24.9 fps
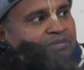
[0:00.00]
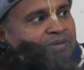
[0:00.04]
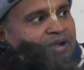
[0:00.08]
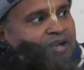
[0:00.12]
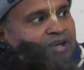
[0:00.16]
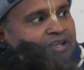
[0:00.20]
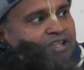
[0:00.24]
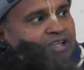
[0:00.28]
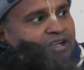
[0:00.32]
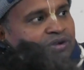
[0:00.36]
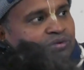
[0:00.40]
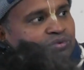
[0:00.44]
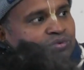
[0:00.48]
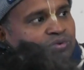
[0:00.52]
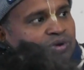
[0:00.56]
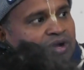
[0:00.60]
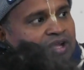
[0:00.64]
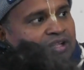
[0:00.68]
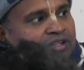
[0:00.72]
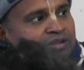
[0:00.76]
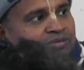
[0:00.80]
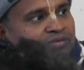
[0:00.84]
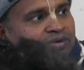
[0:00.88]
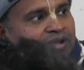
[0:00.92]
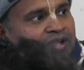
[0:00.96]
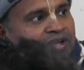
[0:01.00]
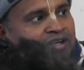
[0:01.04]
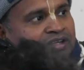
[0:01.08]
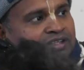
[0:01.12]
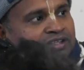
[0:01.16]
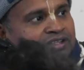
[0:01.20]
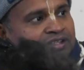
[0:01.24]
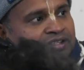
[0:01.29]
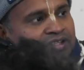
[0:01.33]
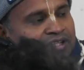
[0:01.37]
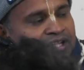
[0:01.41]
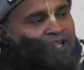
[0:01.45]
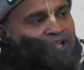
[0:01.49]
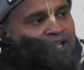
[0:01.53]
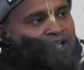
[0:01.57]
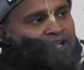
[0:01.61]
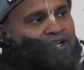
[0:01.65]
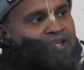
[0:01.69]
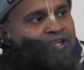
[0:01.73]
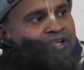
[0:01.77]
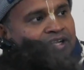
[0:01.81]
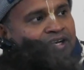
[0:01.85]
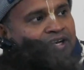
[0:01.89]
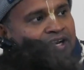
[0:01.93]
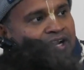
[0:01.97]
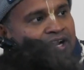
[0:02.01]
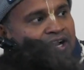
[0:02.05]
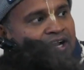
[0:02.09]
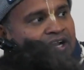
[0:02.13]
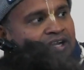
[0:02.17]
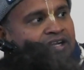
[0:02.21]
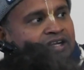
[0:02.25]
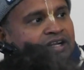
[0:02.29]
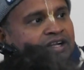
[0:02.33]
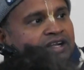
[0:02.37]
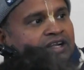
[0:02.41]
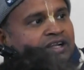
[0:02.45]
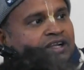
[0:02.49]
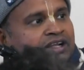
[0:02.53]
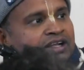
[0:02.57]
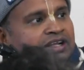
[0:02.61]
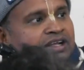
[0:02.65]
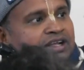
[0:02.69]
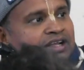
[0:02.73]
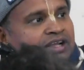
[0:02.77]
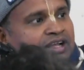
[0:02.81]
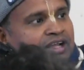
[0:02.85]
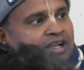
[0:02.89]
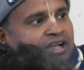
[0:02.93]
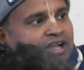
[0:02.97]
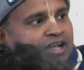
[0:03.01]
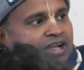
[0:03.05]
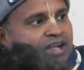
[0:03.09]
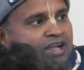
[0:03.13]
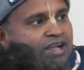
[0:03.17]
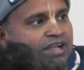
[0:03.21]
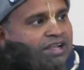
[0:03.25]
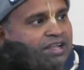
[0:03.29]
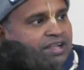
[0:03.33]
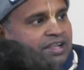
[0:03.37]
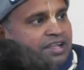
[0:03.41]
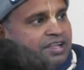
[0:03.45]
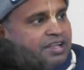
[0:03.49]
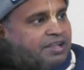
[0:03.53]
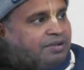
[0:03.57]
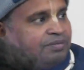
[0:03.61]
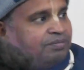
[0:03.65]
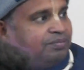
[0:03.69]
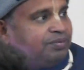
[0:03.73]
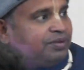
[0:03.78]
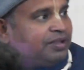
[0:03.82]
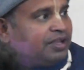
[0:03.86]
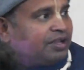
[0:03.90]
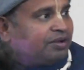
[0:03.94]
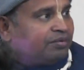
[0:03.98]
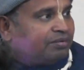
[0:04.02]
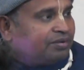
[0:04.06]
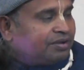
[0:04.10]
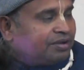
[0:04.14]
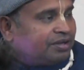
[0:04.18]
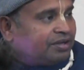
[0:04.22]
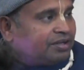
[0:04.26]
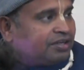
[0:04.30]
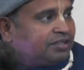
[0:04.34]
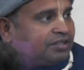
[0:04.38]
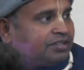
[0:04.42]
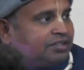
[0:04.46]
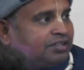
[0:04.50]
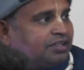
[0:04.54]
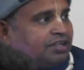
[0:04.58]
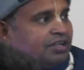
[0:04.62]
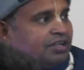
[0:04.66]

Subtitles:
market one where snake, rat, beavers,